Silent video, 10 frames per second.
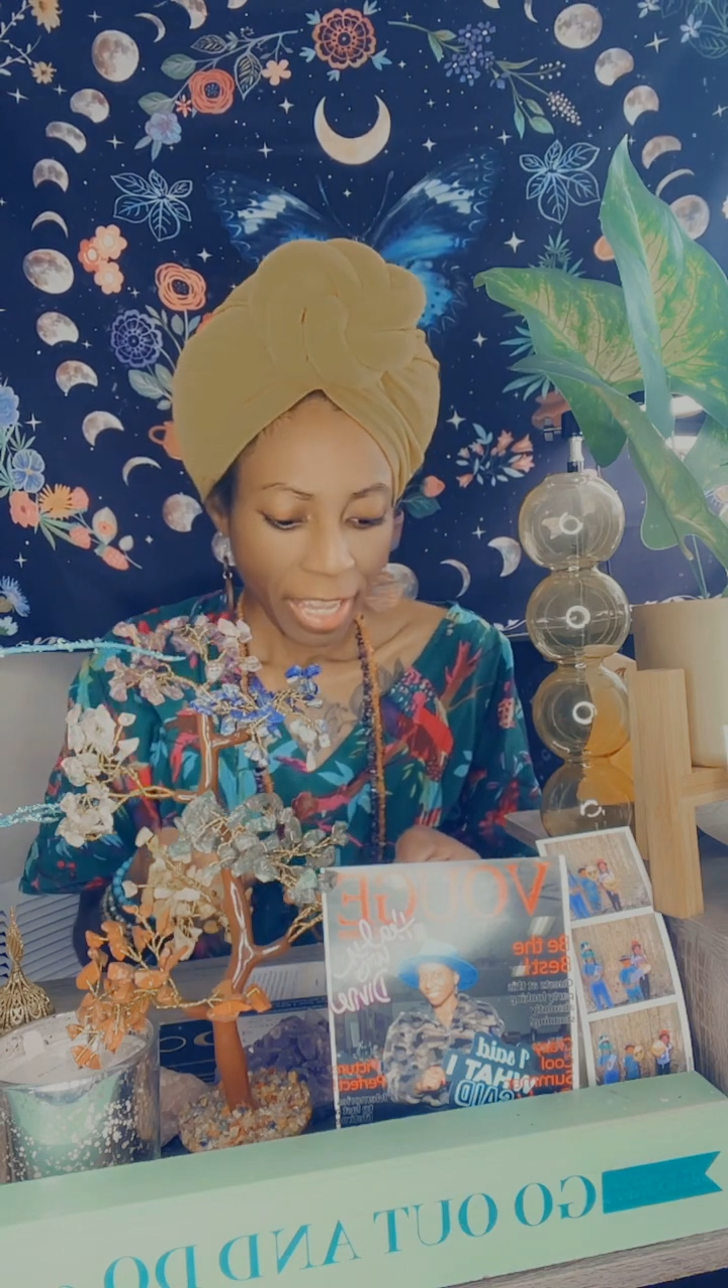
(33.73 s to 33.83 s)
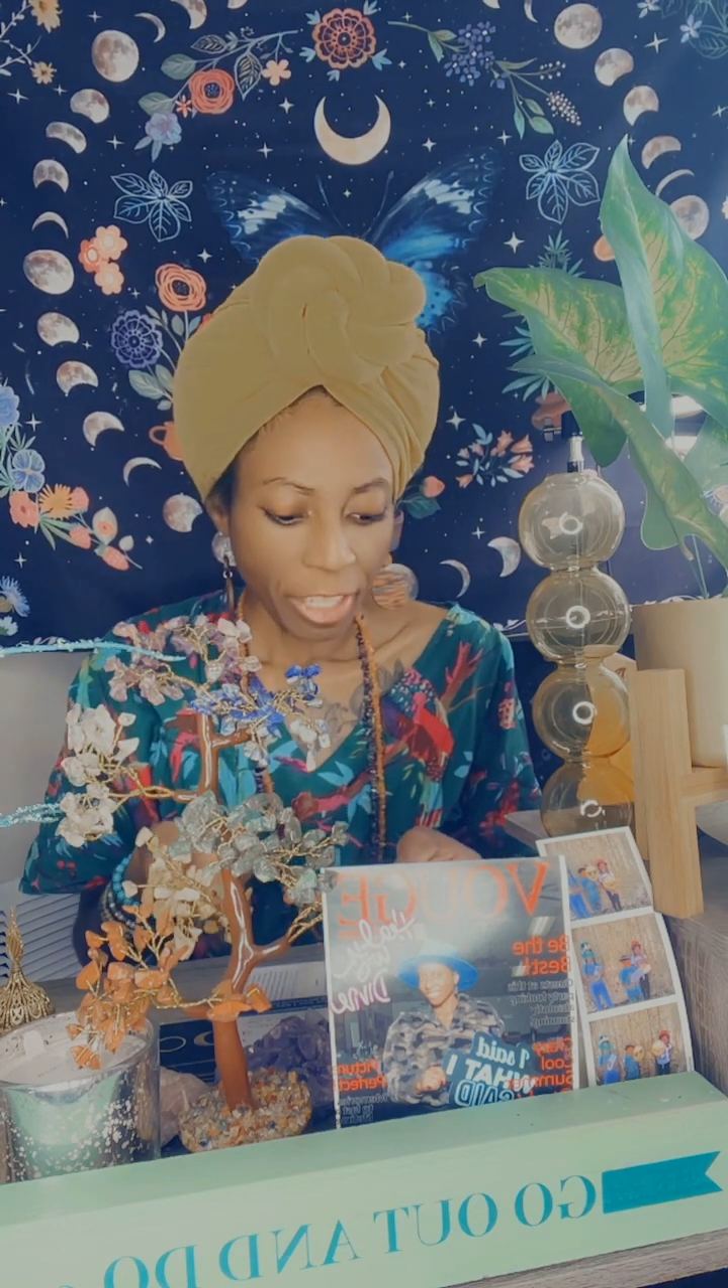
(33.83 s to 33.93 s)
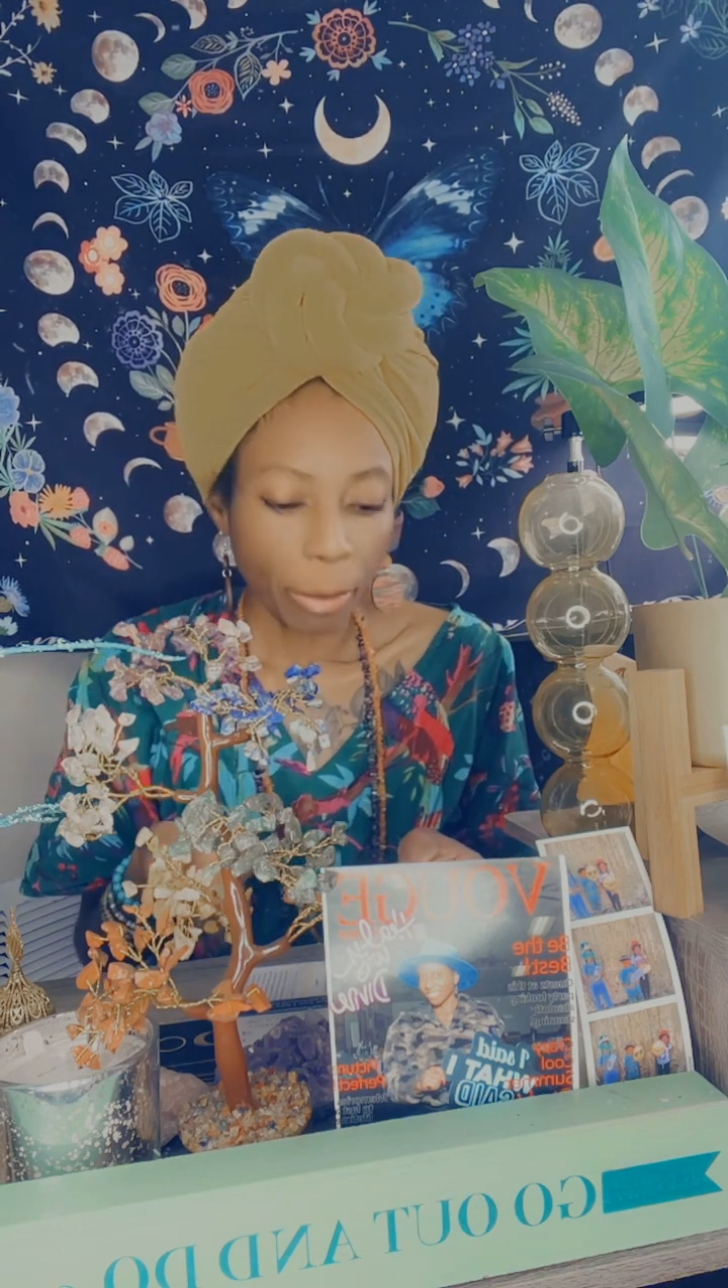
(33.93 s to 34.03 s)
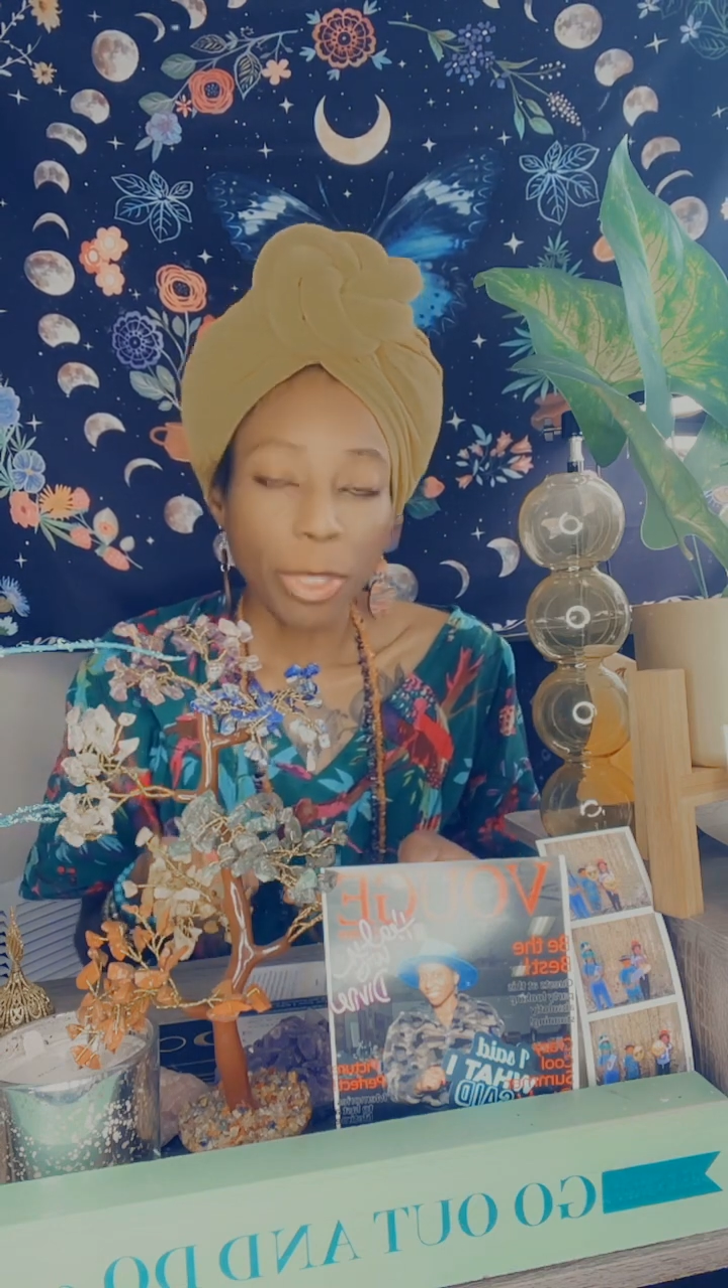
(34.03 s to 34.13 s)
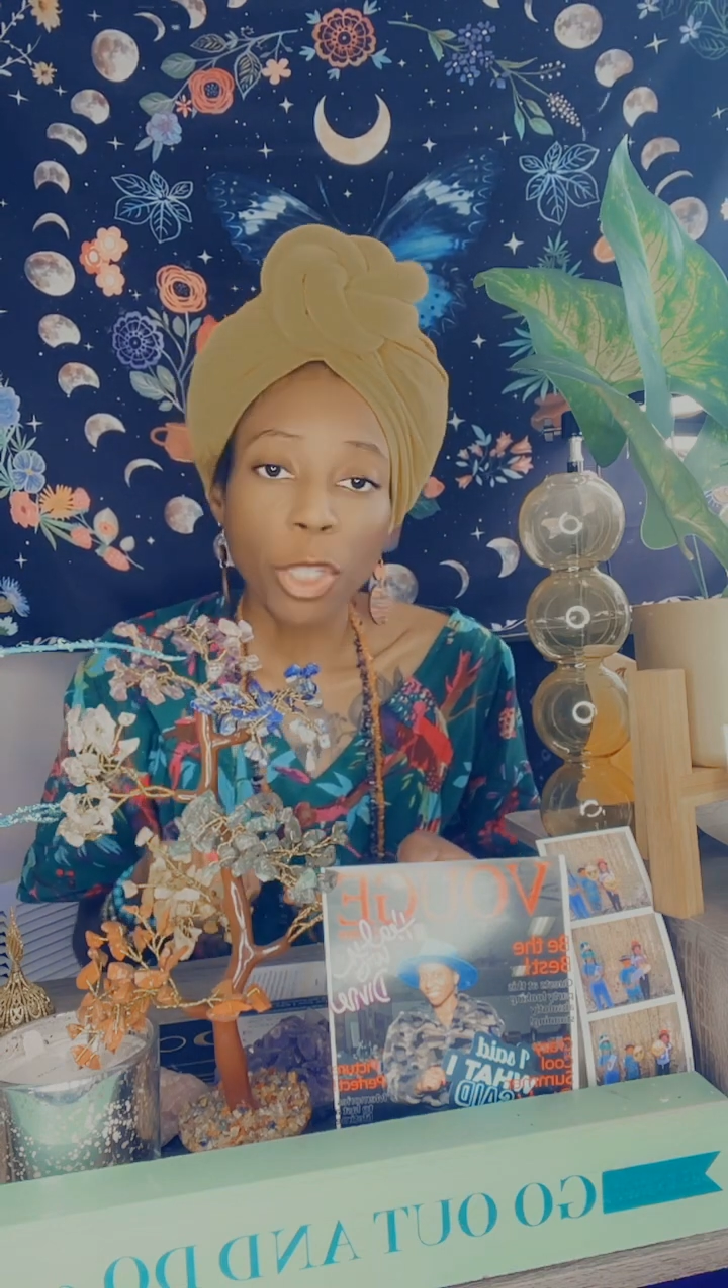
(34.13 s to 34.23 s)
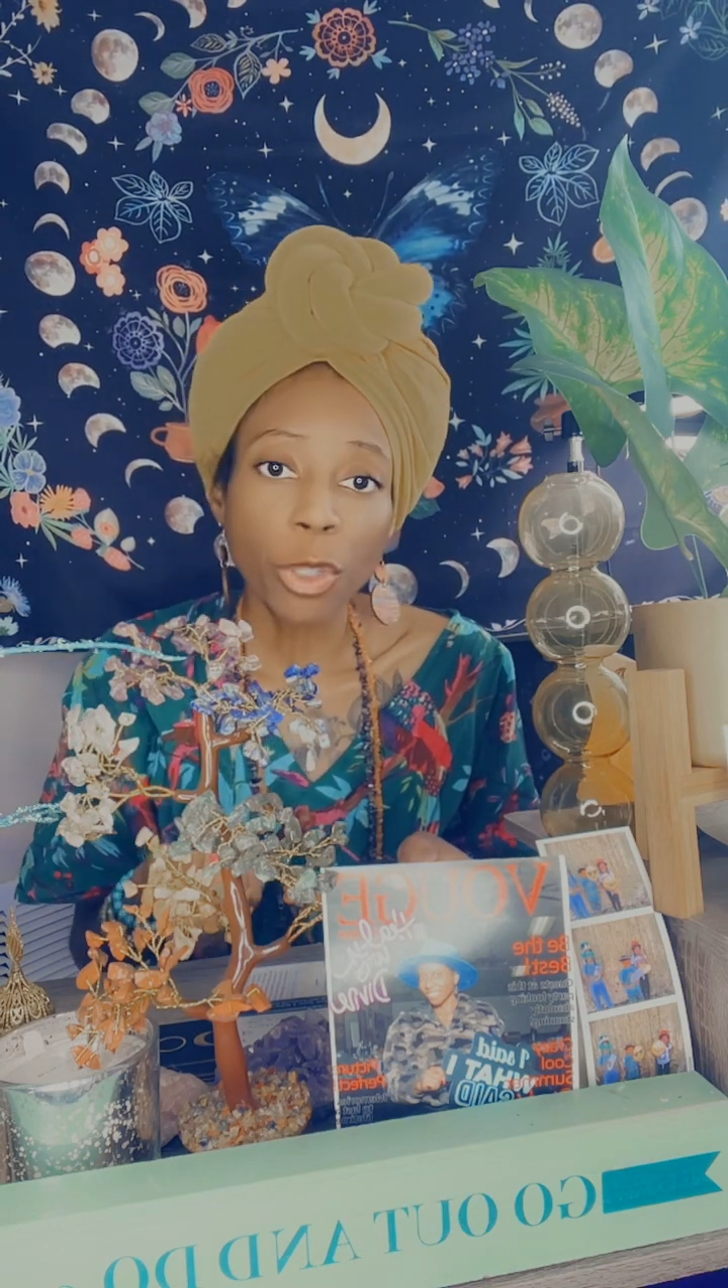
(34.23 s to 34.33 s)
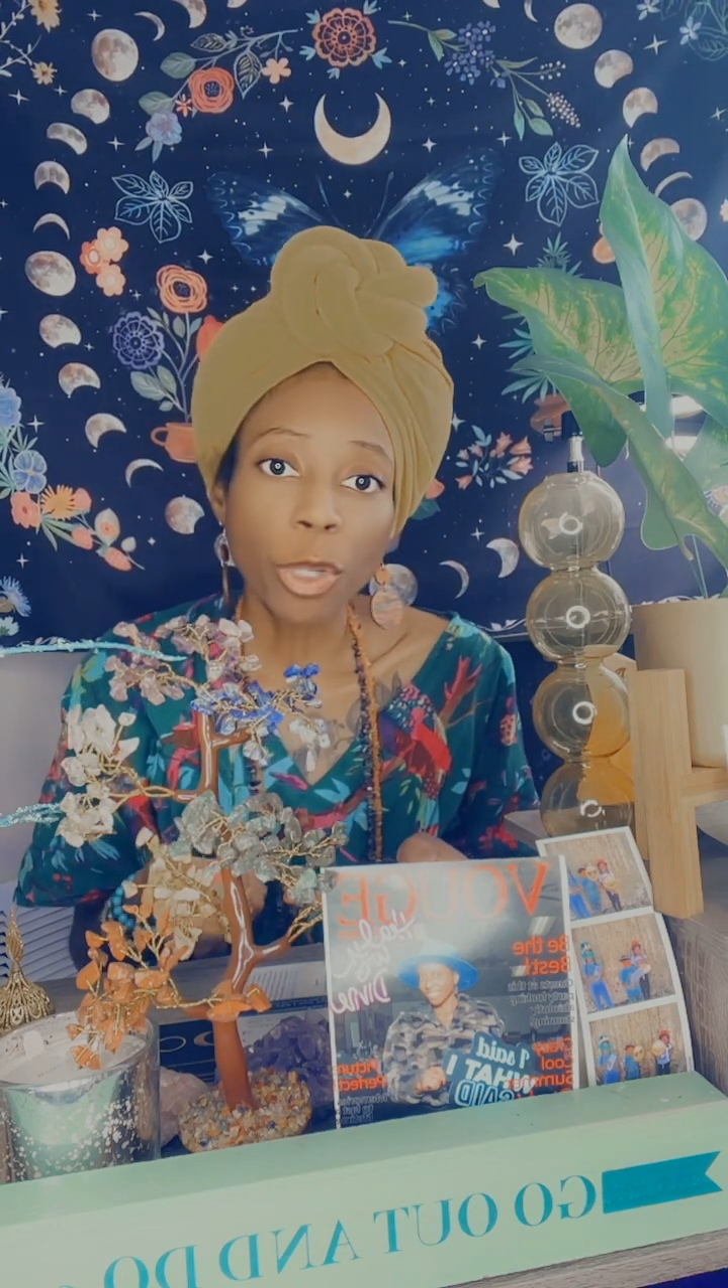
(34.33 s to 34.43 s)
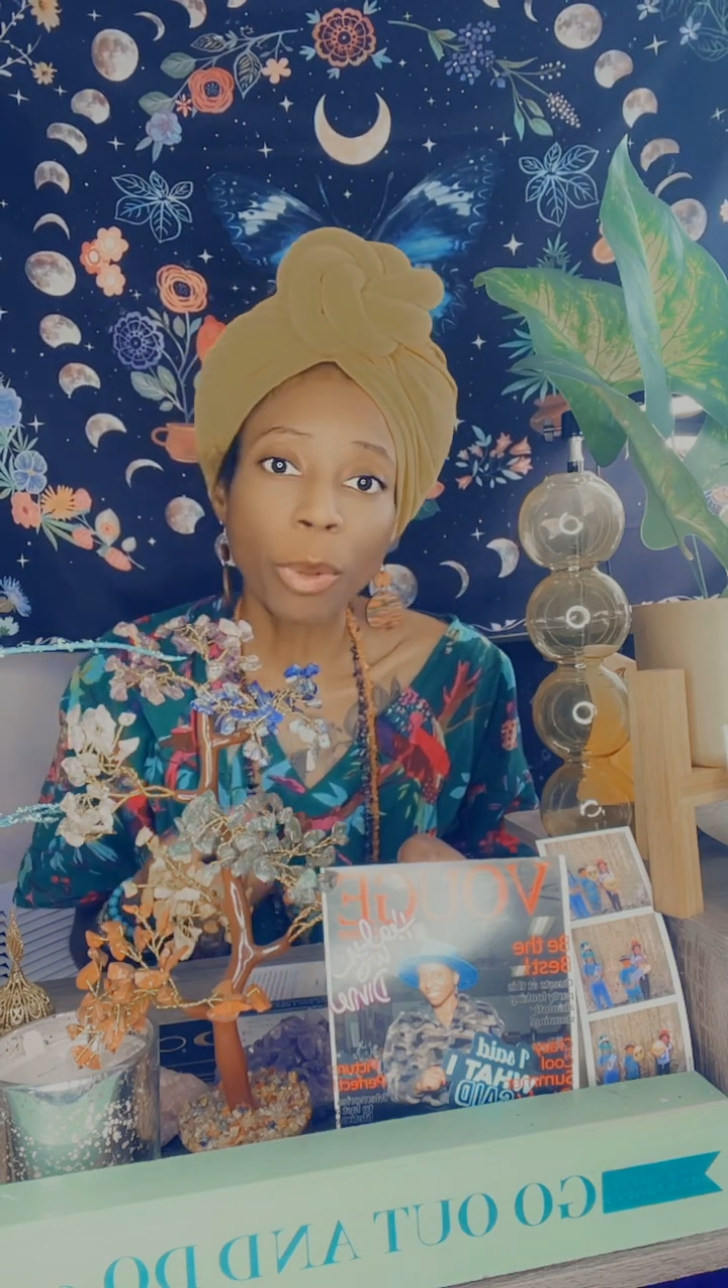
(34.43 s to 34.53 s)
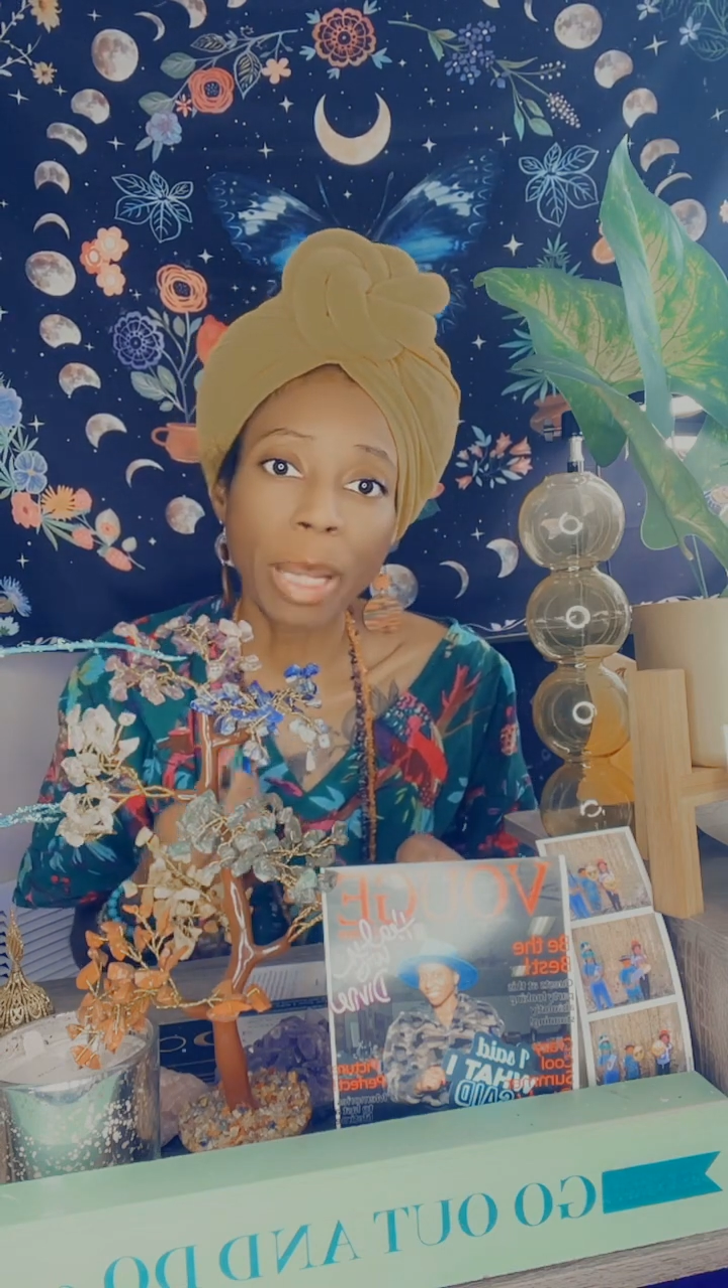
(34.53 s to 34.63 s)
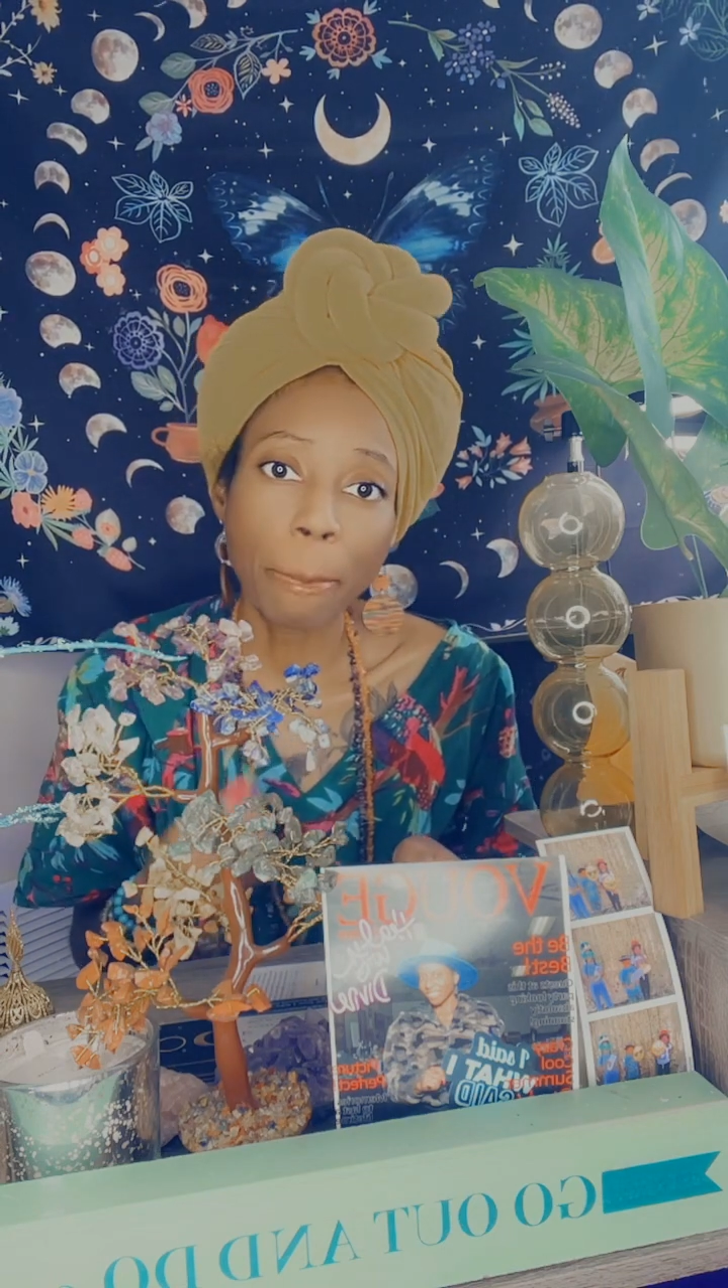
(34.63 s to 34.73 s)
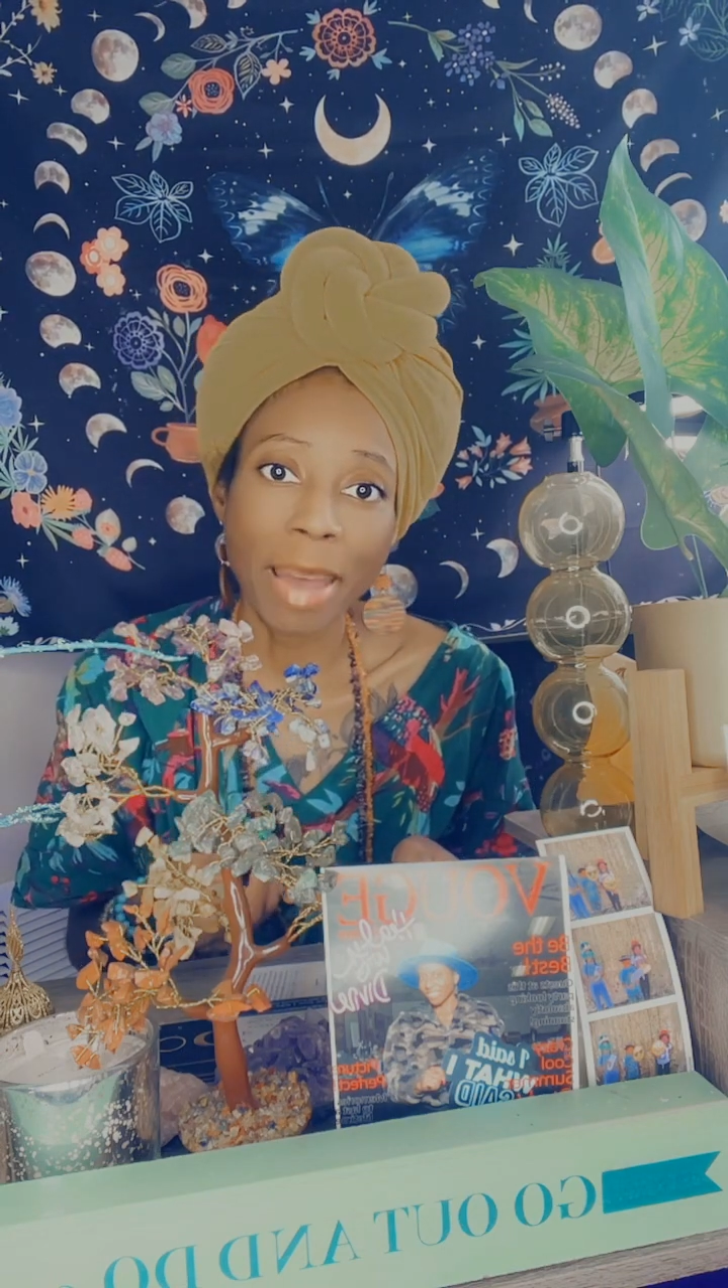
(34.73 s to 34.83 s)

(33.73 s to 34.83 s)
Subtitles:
Number two, you want to